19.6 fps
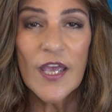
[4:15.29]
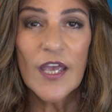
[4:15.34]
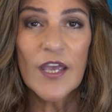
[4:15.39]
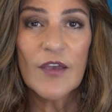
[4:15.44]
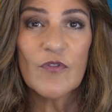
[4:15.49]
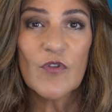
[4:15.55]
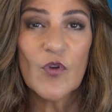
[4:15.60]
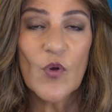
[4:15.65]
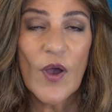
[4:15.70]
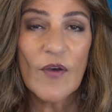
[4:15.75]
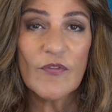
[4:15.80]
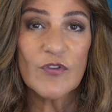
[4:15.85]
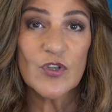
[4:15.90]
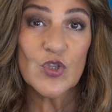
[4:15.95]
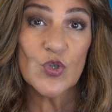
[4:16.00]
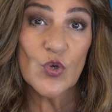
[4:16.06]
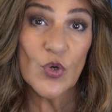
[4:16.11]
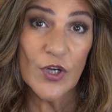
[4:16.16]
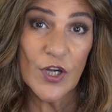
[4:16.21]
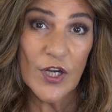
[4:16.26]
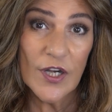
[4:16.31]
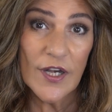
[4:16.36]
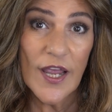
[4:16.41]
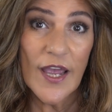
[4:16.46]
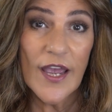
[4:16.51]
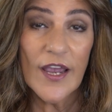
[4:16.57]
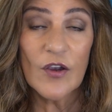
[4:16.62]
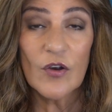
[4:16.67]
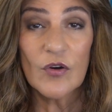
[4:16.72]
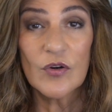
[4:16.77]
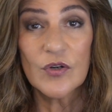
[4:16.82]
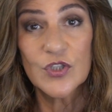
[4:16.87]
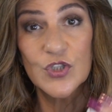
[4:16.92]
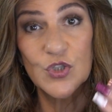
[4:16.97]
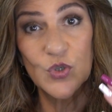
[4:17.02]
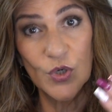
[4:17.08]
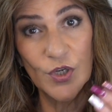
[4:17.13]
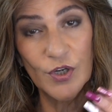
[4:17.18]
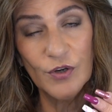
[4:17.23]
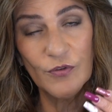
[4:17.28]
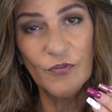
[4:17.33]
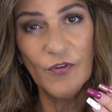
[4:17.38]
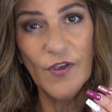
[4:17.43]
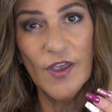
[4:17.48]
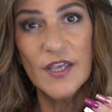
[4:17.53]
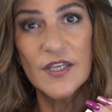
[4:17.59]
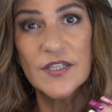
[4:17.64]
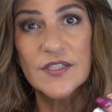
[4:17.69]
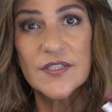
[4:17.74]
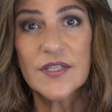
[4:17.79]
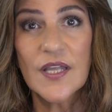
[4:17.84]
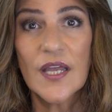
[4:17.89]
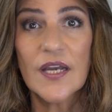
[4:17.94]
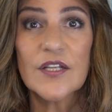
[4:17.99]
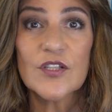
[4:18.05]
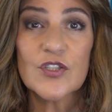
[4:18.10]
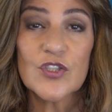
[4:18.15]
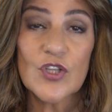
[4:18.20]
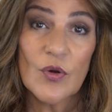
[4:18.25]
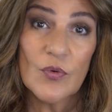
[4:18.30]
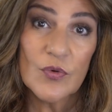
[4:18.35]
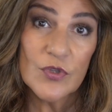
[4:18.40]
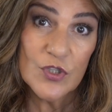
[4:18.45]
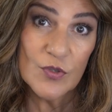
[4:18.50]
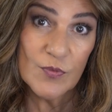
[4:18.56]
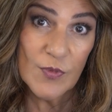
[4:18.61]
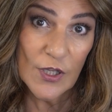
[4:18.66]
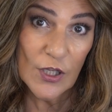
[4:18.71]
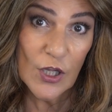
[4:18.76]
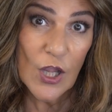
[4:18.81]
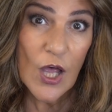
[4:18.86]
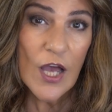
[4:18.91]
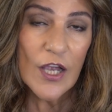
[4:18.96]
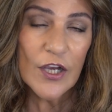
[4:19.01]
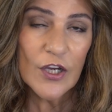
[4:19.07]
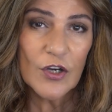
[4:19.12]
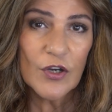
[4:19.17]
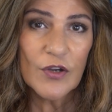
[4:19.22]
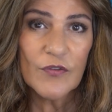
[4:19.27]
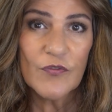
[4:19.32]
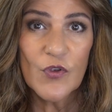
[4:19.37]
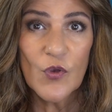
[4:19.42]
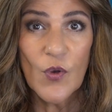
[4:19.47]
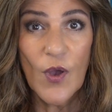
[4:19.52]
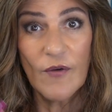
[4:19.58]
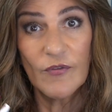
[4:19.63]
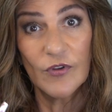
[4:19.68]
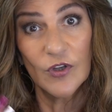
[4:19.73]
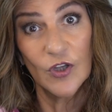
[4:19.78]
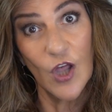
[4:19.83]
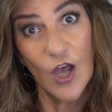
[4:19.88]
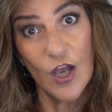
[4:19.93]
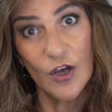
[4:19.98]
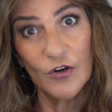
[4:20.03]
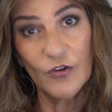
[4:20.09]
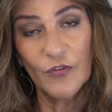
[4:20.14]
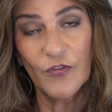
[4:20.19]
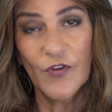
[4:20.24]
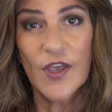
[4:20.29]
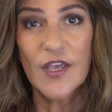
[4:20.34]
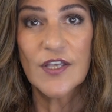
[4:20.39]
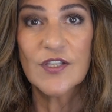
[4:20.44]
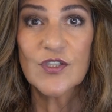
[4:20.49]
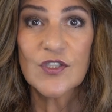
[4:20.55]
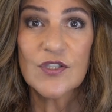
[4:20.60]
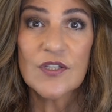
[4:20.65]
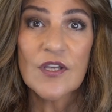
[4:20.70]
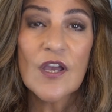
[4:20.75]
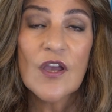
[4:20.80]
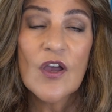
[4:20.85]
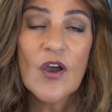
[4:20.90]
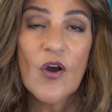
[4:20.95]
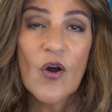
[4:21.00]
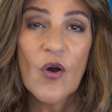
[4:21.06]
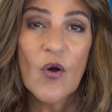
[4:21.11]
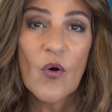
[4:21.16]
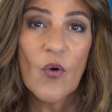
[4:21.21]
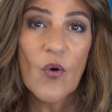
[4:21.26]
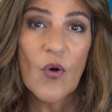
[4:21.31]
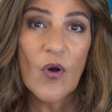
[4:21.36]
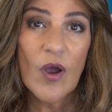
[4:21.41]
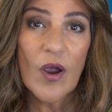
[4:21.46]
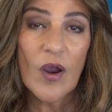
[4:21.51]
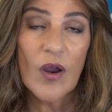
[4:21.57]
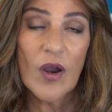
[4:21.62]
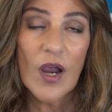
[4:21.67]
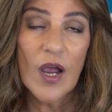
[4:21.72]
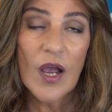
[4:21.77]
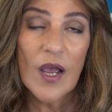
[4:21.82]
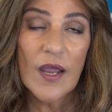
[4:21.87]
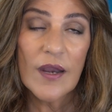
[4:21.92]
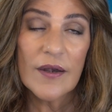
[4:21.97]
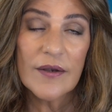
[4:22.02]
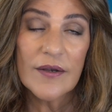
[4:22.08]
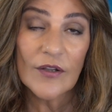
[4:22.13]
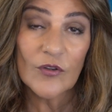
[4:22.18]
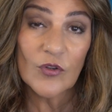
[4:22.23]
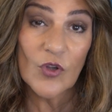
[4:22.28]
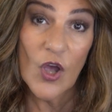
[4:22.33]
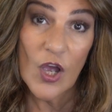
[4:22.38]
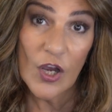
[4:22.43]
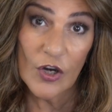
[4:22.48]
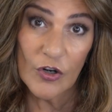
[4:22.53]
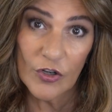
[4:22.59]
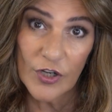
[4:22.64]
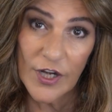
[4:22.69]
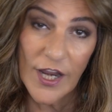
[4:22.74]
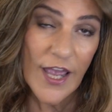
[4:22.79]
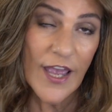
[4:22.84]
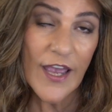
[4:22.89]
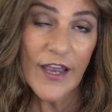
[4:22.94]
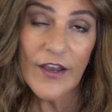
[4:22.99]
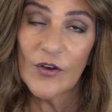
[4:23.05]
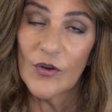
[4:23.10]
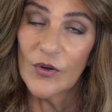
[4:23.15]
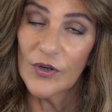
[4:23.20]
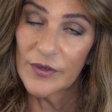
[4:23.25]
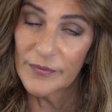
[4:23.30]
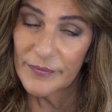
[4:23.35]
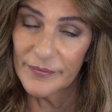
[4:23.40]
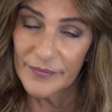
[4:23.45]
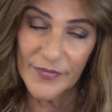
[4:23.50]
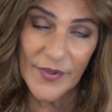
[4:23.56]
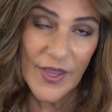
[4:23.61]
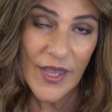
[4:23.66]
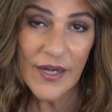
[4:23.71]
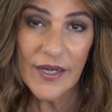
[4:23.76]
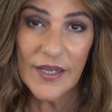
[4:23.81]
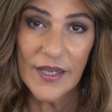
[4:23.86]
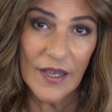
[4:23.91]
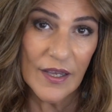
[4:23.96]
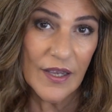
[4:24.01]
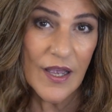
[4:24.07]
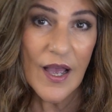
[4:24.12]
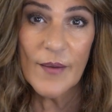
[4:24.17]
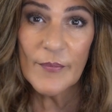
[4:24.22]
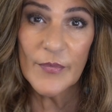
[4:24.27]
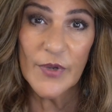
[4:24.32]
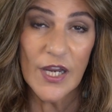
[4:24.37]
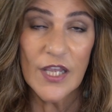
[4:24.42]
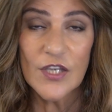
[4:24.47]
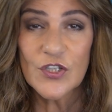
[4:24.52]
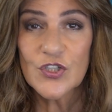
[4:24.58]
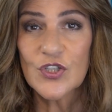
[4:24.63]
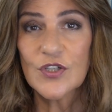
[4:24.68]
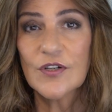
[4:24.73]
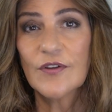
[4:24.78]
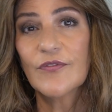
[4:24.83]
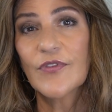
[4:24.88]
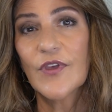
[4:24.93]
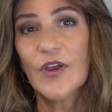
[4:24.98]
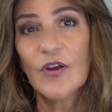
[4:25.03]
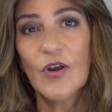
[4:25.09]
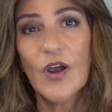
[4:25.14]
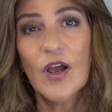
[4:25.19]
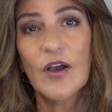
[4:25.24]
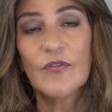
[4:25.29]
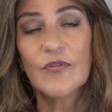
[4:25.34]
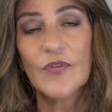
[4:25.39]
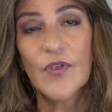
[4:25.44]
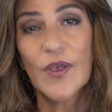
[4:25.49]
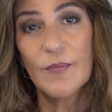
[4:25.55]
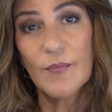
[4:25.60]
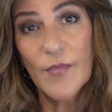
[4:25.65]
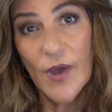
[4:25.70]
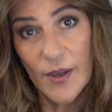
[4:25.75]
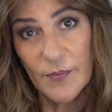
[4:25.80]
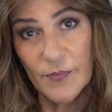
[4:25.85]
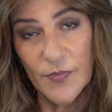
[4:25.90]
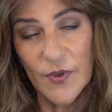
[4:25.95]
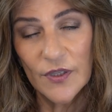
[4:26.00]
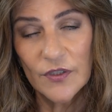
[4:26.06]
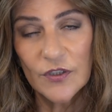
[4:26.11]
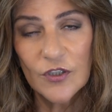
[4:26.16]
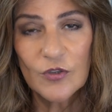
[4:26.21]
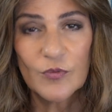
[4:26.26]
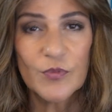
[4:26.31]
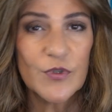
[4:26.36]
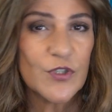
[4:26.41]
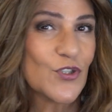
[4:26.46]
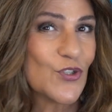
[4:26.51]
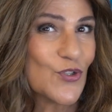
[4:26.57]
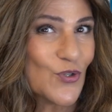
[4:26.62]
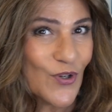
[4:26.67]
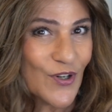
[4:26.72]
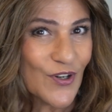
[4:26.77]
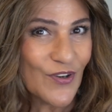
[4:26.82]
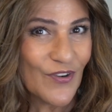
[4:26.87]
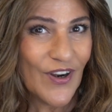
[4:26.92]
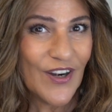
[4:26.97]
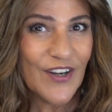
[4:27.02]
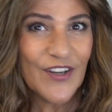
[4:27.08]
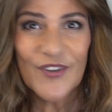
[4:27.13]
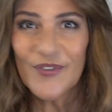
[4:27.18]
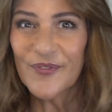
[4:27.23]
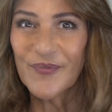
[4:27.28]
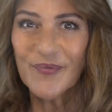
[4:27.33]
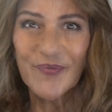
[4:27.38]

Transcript: If you have a shorter neck or a shorter face, then it's going to be longer. If you have a longer face or and a longer neck or any a combination of thereof, it might be a little bit shorter on you.